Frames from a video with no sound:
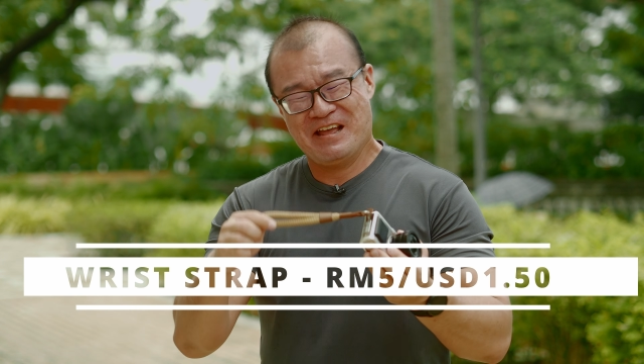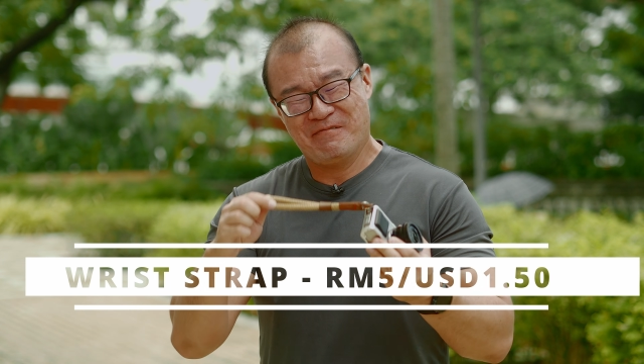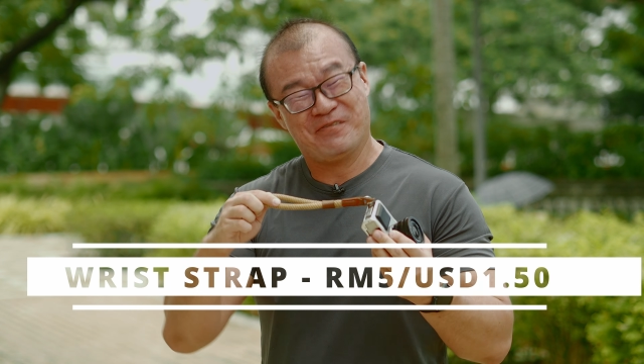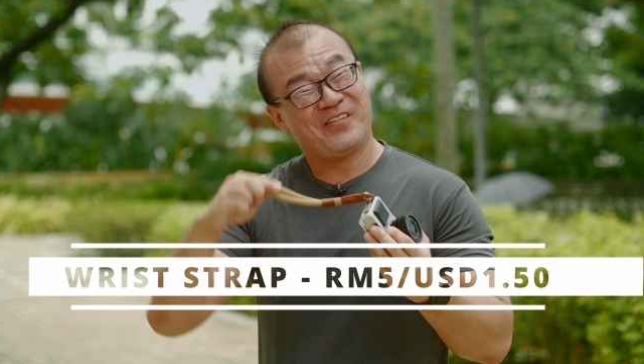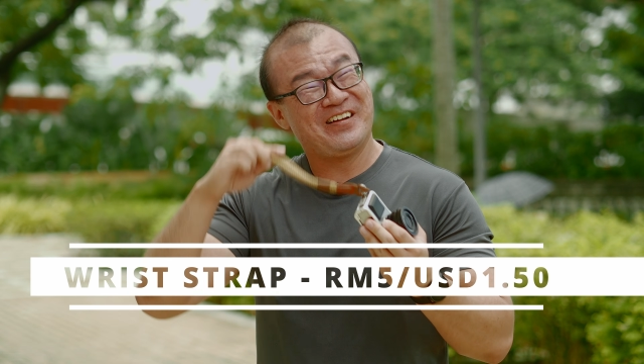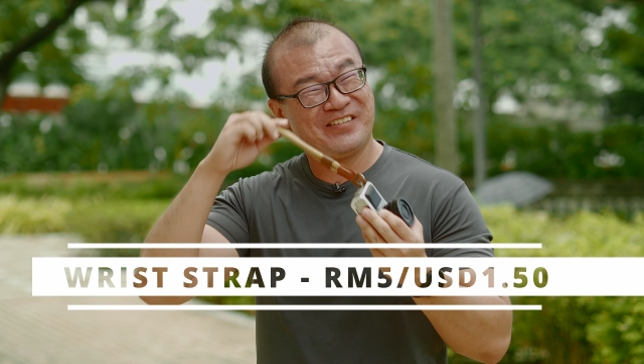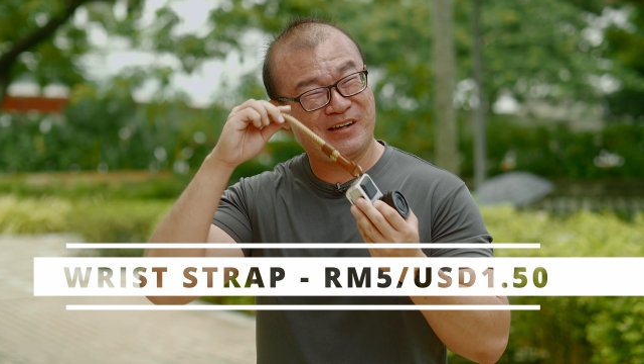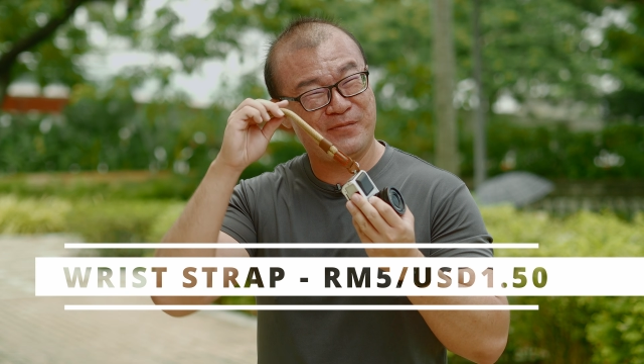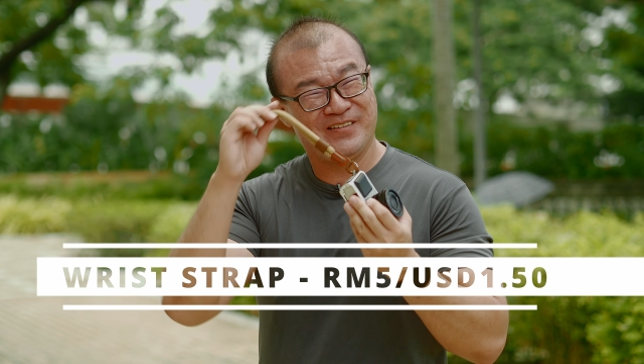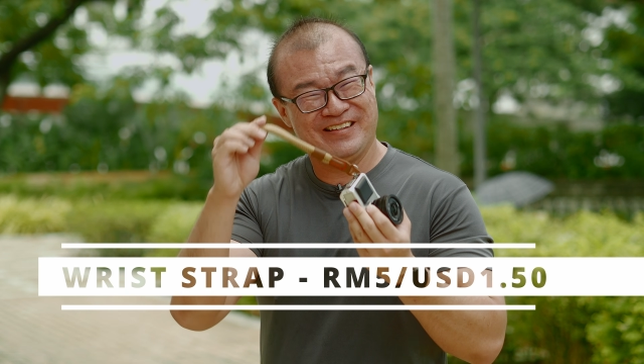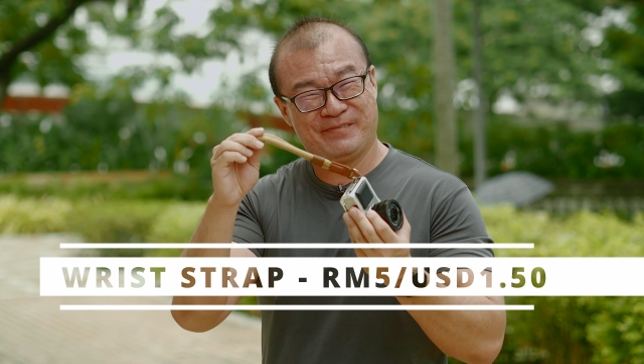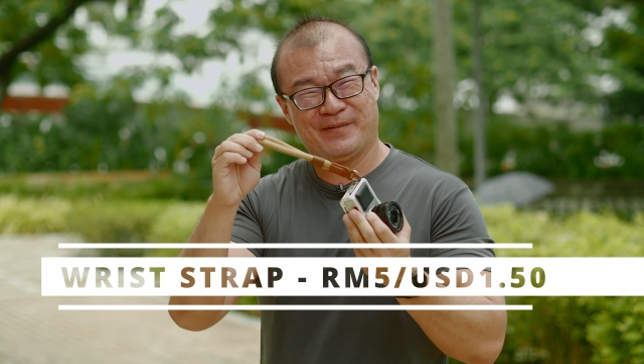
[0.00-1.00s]
Before I talk
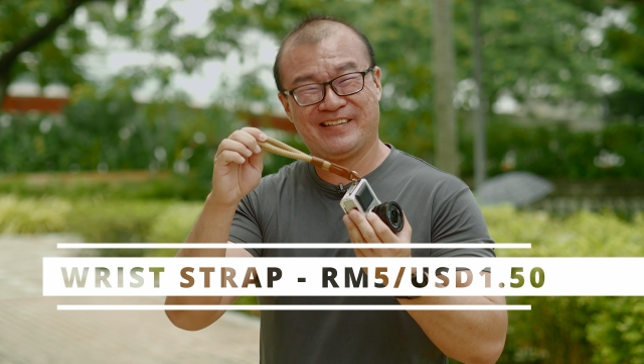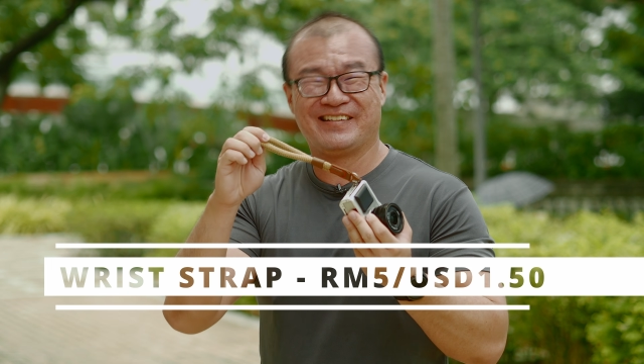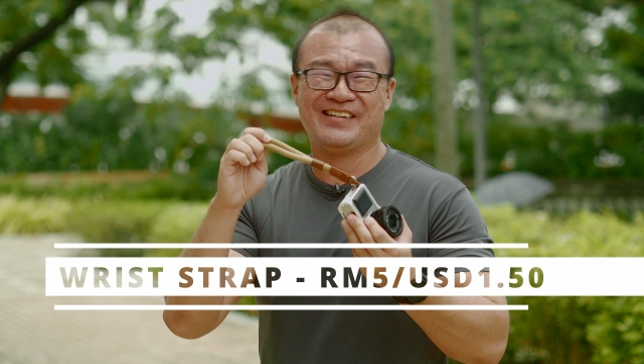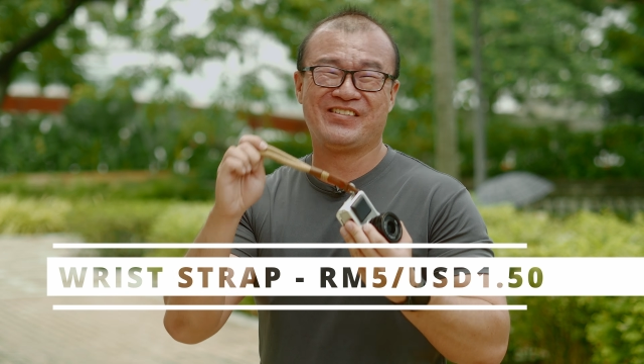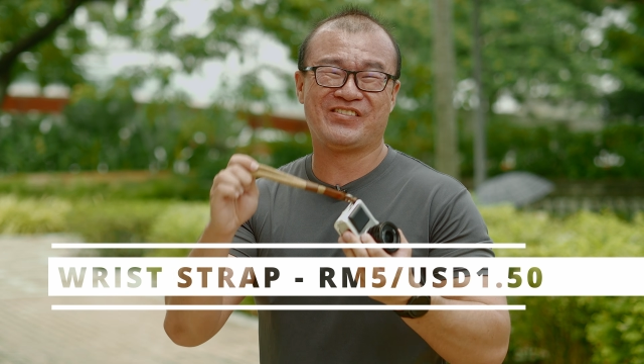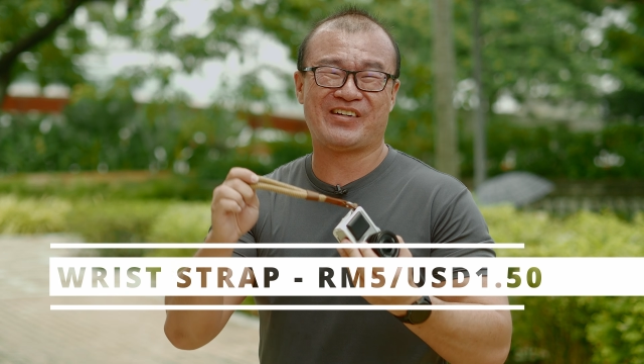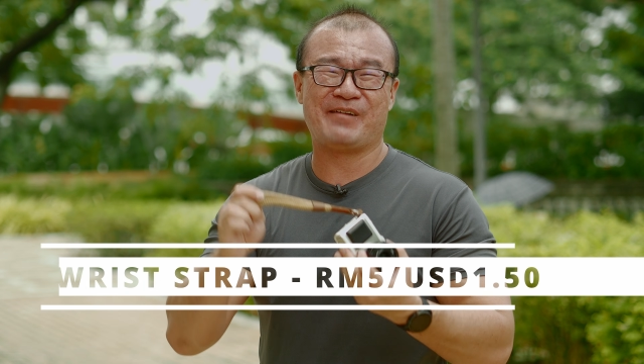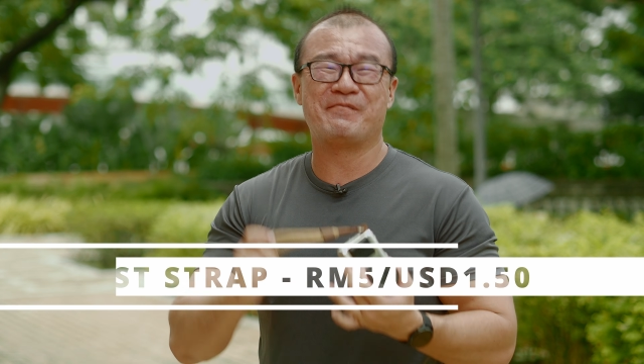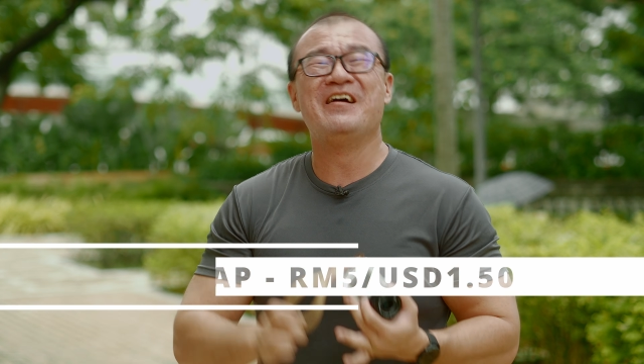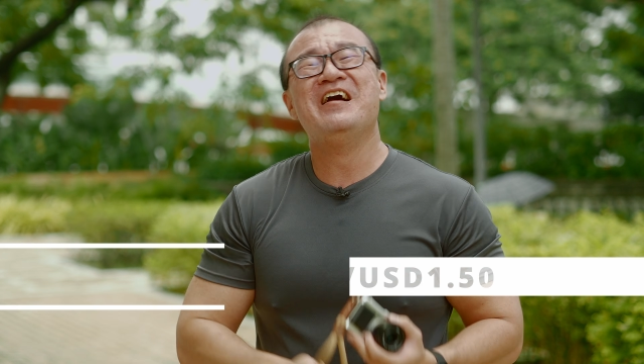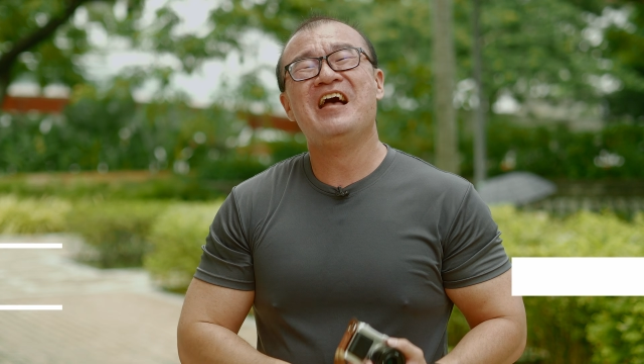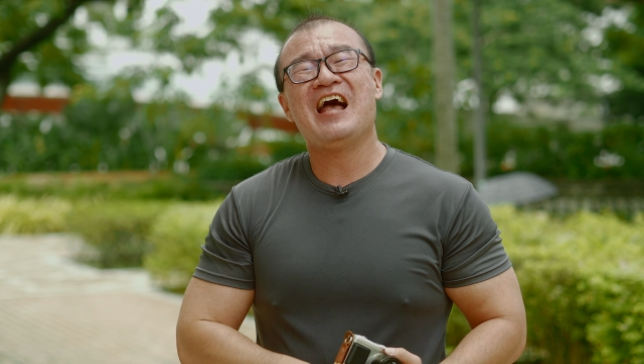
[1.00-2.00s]
about this particular strap,
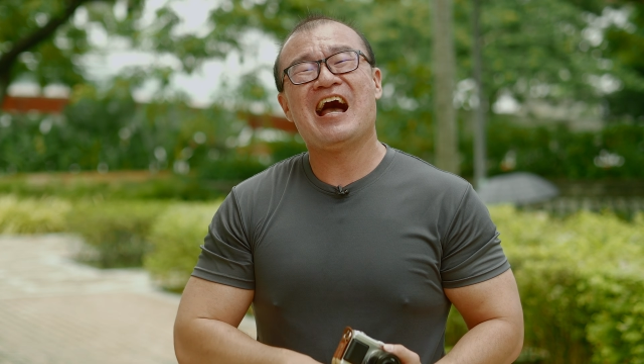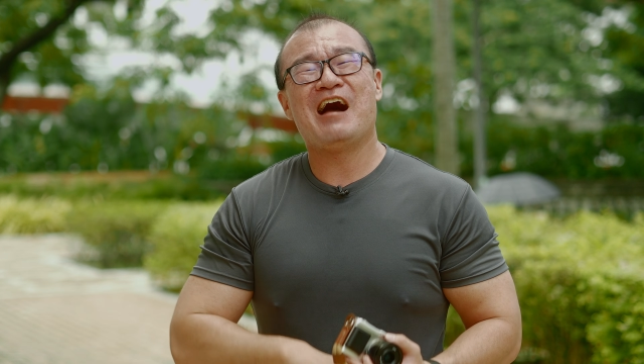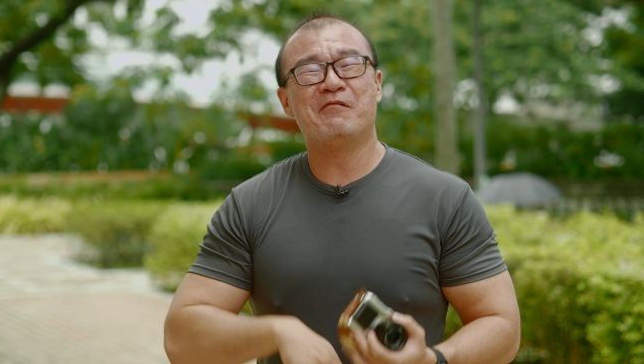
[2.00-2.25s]
I